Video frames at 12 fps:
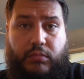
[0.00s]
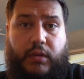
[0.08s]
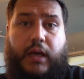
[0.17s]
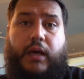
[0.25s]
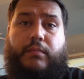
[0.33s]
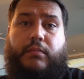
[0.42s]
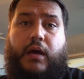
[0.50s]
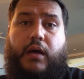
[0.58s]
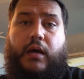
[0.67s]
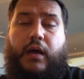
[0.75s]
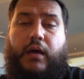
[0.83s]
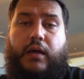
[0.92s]

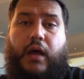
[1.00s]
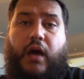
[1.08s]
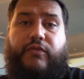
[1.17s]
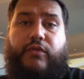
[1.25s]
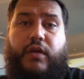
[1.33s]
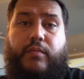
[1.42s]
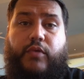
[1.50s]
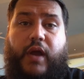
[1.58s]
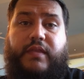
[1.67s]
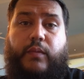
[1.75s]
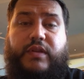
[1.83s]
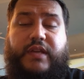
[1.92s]
an offering
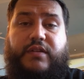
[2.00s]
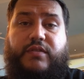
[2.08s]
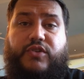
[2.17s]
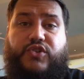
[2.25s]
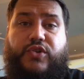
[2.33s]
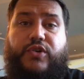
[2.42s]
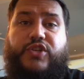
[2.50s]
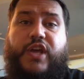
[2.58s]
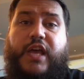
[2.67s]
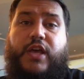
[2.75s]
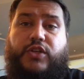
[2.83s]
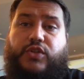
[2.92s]
bread that we take to the church
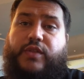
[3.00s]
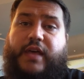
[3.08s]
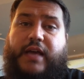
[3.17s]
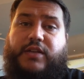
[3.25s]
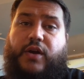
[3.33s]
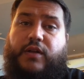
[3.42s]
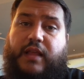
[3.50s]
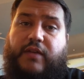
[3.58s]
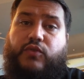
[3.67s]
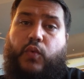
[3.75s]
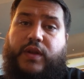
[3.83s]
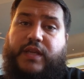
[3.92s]
so that our
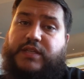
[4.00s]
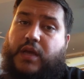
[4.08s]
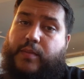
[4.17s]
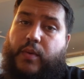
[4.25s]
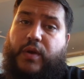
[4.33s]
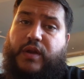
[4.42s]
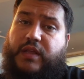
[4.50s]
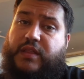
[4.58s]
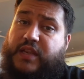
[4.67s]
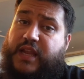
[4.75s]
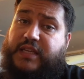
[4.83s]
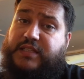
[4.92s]
loved one is commemorated
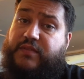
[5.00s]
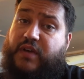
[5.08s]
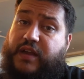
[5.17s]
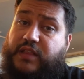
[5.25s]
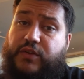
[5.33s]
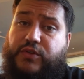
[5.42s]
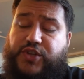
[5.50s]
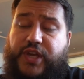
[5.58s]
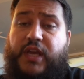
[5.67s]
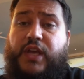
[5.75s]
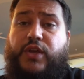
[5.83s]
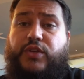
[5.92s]
in the next divine
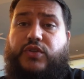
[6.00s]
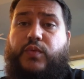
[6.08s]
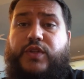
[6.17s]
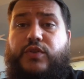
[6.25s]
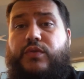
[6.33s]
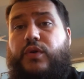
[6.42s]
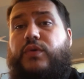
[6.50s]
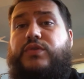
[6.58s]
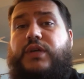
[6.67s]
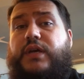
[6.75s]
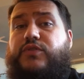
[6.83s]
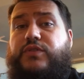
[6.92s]
liturgy. So we do
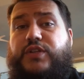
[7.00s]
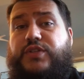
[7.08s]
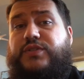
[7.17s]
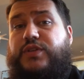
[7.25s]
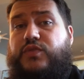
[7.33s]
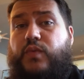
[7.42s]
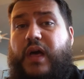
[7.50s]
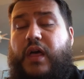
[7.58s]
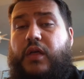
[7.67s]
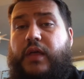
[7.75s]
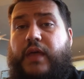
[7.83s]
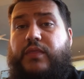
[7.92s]
those traditions as
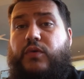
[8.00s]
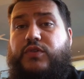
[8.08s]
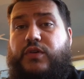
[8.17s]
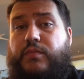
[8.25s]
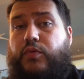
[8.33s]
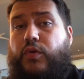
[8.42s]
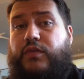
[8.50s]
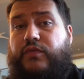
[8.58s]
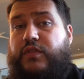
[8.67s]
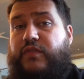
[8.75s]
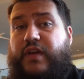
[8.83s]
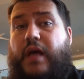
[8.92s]
well, and those are important
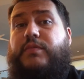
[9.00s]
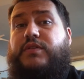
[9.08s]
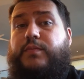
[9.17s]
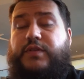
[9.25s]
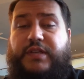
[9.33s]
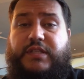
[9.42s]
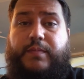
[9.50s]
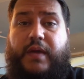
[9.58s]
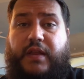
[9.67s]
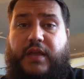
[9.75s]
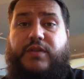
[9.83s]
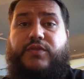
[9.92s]
for the family to
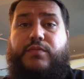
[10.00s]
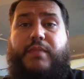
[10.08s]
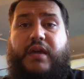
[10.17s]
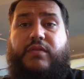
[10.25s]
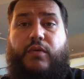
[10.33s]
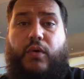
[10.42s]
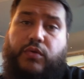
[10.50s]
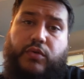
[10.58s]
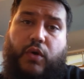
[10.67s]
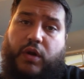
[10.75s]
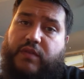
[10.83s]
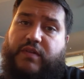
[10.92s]
participate in, to make their own
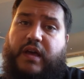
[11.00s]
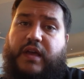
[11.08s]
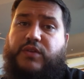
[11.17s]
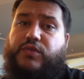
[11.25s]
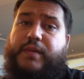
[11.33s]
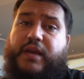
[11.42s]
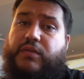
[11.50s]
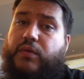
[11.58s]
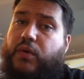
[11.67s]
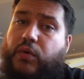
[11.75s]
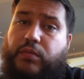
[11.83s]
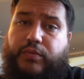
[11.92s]
koliva and to make
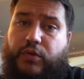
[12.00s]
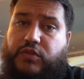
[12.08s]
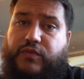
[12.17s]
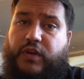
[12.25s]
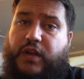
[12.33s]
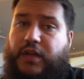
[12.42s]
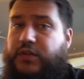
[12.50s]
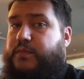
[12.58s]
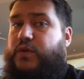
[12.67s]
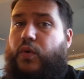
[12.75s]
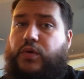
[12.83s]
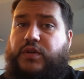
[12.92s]
their own prosphora, not to
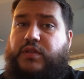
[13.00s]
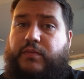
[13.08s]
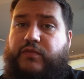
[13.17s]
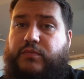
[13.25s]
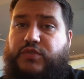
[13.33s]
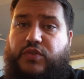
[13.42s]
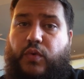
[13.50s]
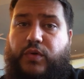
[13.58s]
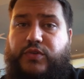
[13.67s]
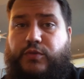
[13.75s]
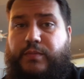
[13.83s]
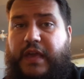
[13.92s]
be ordering them from
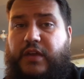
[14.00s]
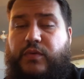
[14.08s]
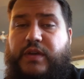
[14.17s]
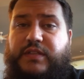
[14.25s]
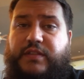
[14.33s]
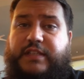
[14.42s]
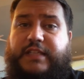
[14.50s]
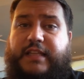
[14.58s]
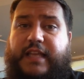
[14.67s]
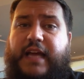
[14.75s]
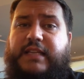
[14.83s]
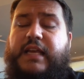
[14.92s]
stores or bakeries and things
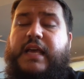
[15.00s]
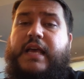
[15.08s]
like that,